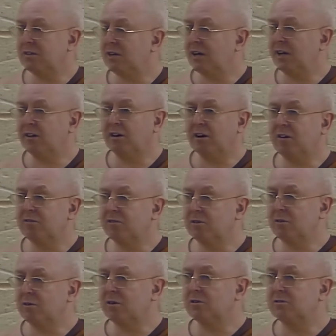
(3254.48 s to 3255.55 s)
day, the
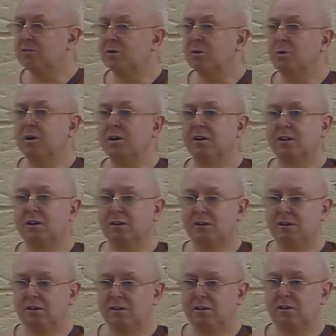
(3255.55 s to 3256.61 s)
afternoon goes so quickly
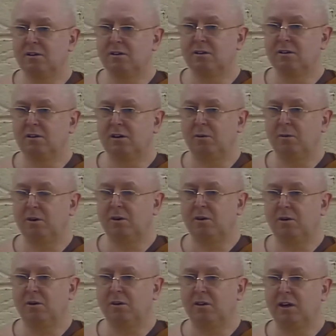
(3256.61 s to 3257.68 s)
when you're
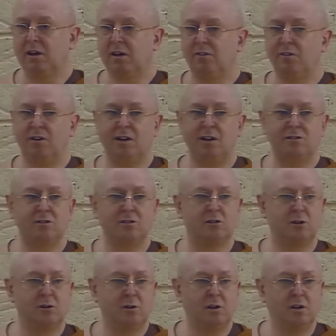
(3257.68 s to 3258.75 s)
doing that. If you need to
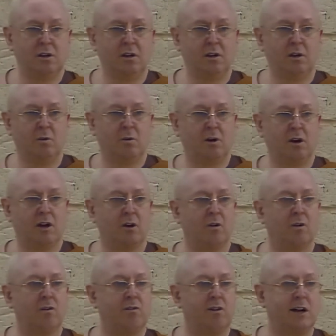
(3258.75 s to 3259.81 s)
do what I
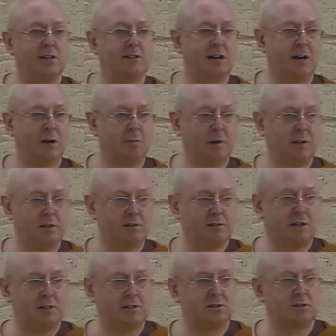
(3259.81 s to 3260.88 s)
call flat out
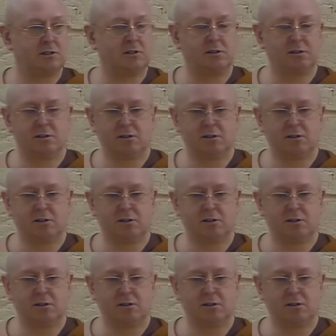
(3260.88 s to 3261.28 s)
meditation,